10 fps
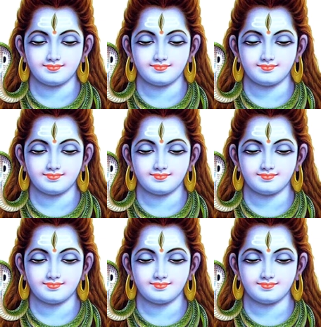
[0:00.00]

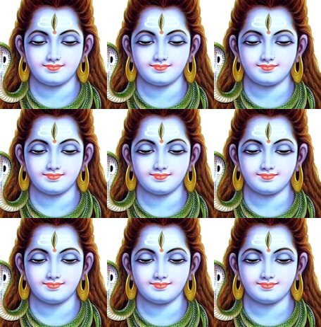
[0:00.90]
Nothing is said.